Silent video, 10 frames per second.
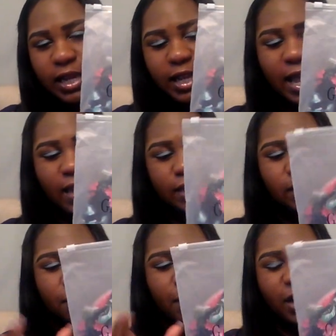It has
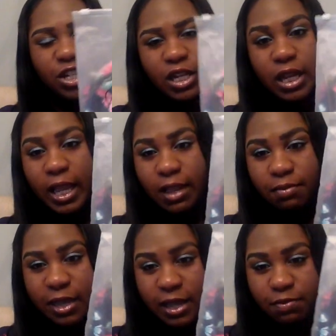the matching
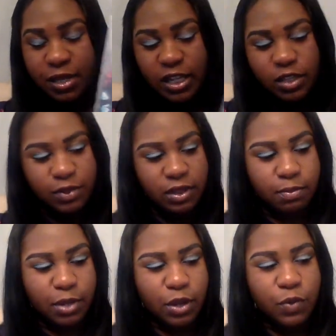headband piece with the
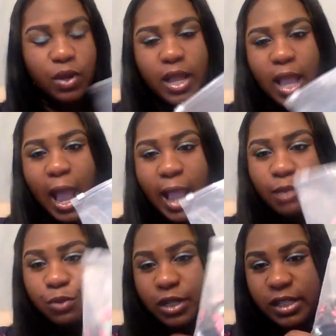bow. I
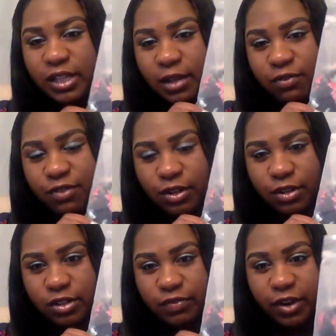am going to take
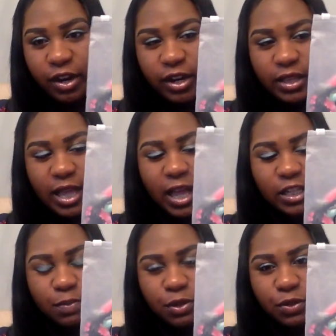photos of her in the
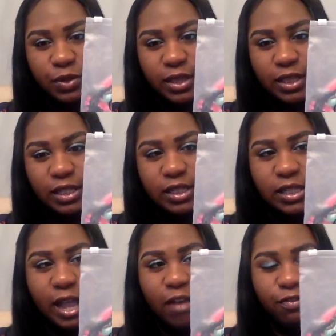hospital in this
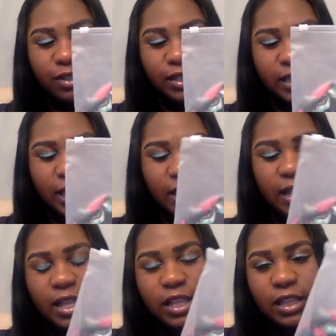outfit set.
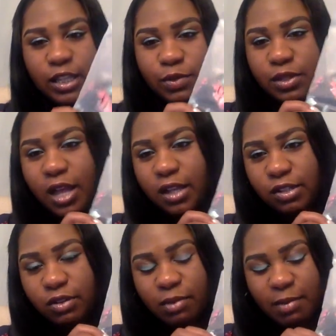This was
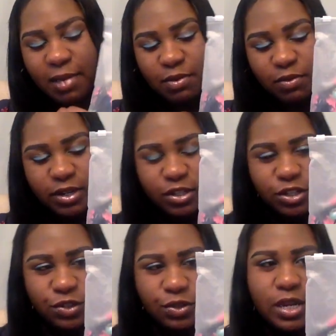also on my baby
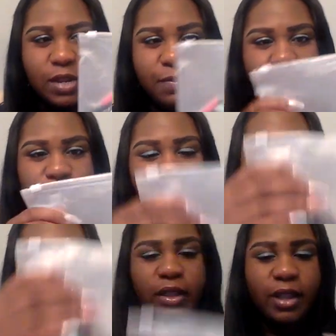registry,
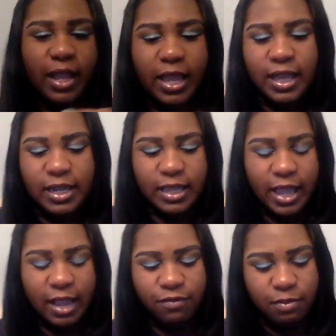and it
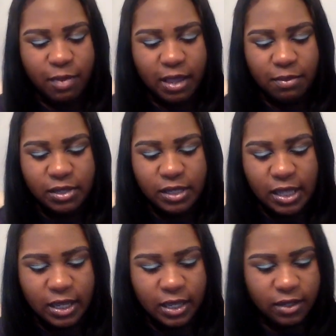came from
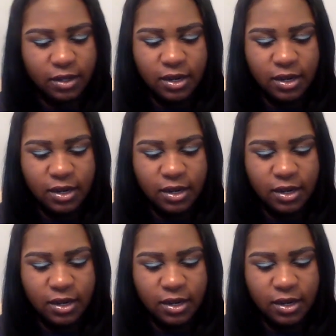Amazon.